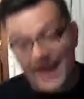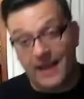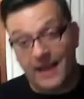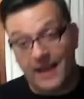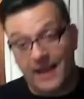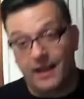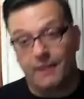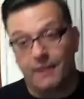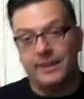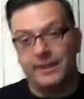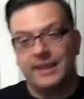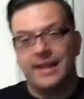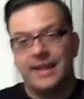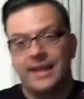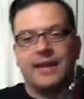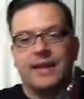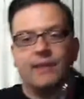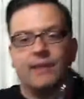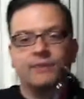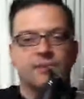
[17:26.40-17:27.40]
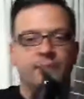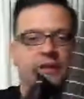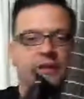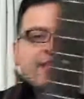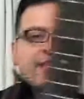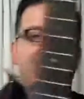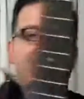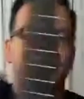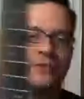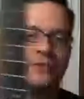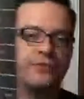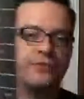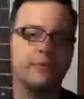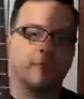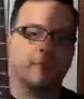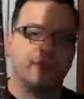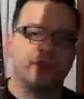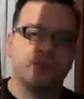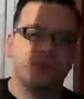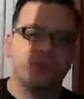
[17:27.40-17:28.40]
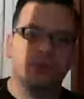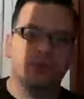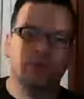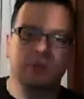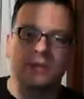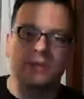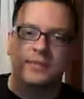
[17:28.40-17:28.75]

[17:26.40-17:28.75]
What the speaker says: mean that was a big factor for me too.